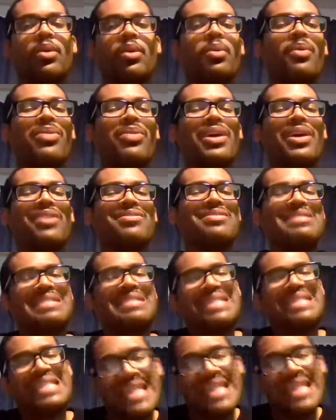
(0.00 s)
without
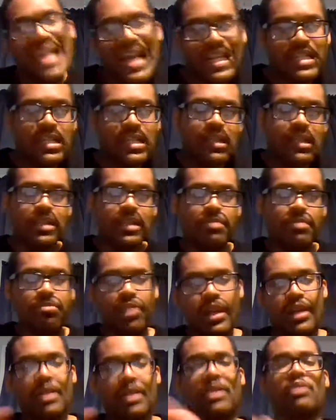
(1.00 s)
technically
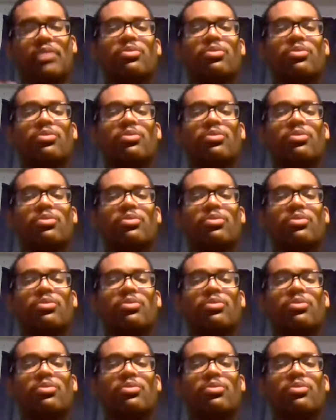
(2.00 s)
breaking any